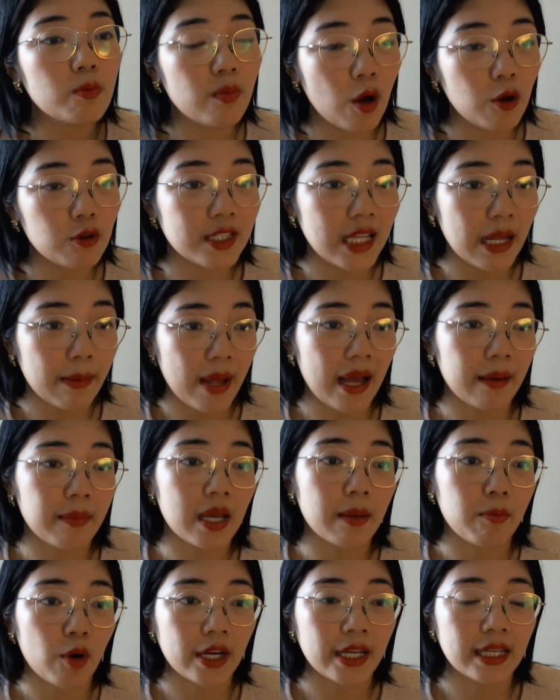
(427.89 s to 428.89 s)
most dynamic
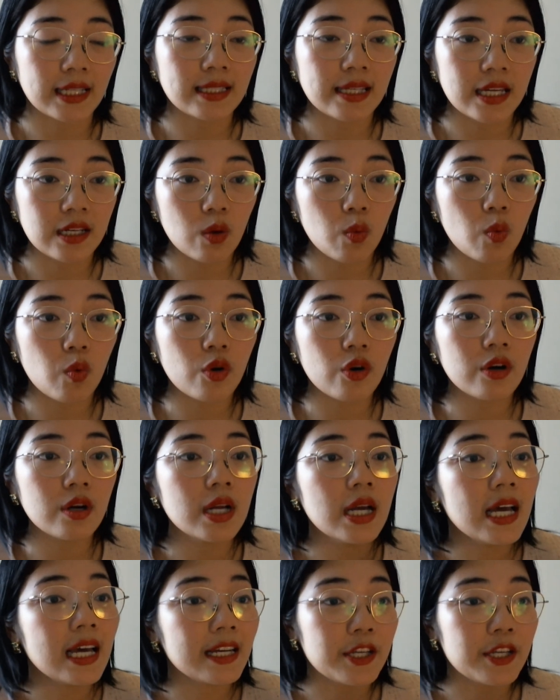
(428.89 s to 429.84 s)
markets in the world,